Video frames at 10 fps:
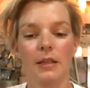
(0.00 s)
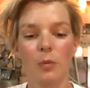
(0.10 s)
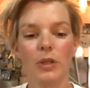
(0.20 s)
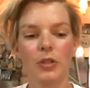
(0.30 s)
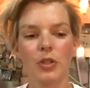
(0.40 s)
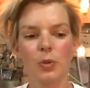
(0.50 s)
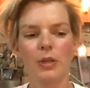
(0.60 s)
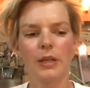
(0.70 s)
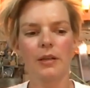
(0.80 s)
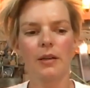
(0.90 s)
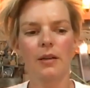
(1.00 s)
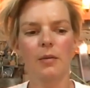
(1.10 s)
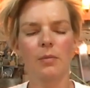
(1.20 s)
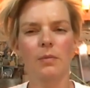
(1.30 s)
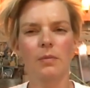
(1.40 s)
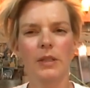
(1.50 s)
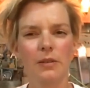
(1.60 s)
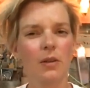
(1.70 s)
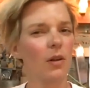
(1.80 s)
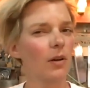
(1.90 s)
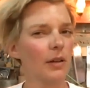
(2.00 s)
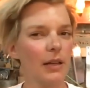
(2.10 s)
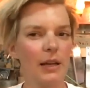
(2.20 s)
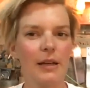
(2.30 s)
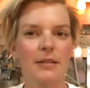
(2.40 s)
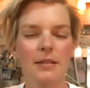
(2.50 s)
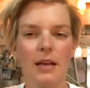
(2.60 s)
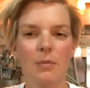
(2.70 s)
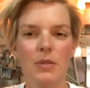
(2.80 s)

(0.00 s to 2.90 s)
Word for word: We are shooting um, even longer than last time,